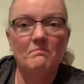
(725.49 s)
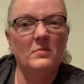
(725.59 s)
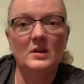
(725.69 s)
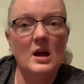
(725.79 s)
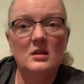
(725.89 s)

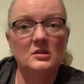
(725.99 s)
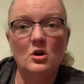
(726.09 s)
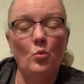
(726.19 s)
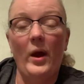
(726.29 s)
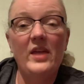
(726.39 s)
there's
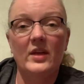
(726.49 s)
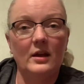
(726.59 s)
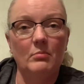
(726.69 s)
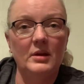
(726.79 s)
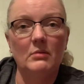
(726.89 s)
no way that I
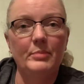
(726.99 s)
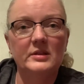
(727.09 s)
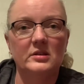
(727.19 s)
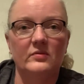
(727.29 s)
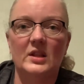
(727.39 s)
can be
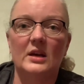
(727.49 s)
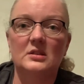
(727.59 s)
competitive at that.